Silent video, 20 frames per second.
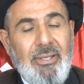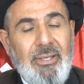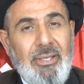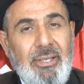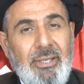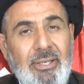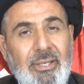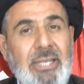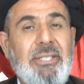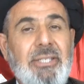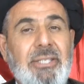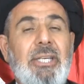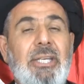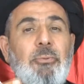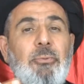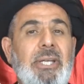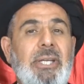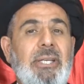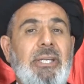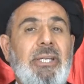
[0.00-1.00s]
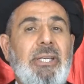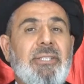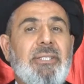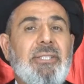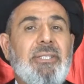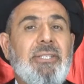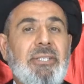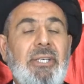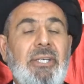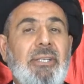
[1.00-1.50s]
Yazid, when he
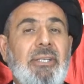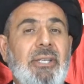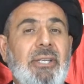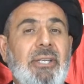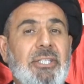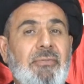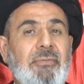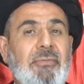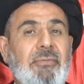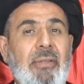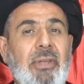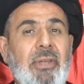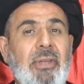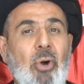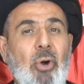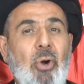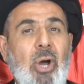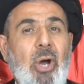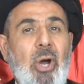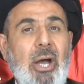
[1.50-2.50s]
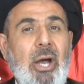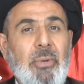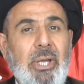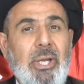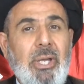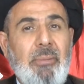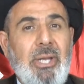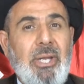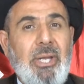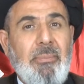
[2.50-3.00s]
succeeded his father
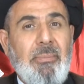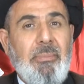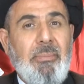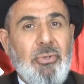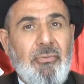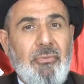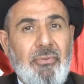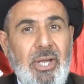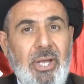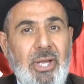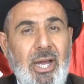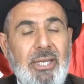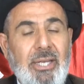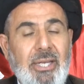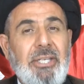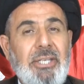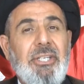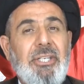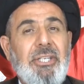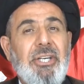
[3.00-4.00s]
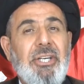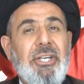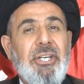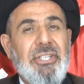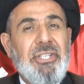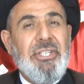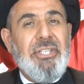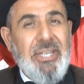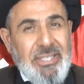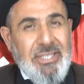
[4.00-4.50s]
Muawiyah ibn Abi Sufyan in year
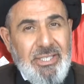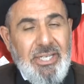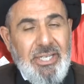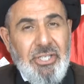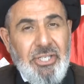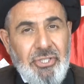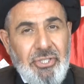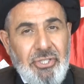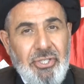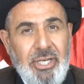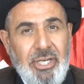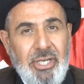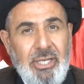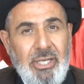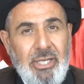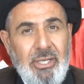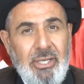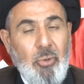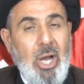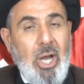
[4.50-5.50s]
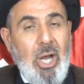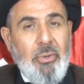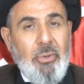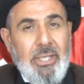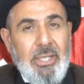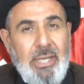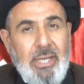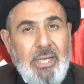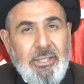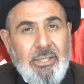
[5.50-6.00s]
60 Hijri,
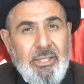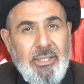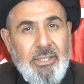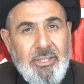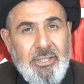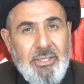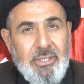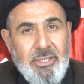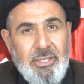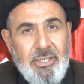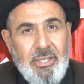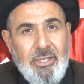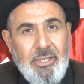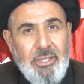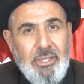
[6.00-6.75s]
Muawiyah died in 60.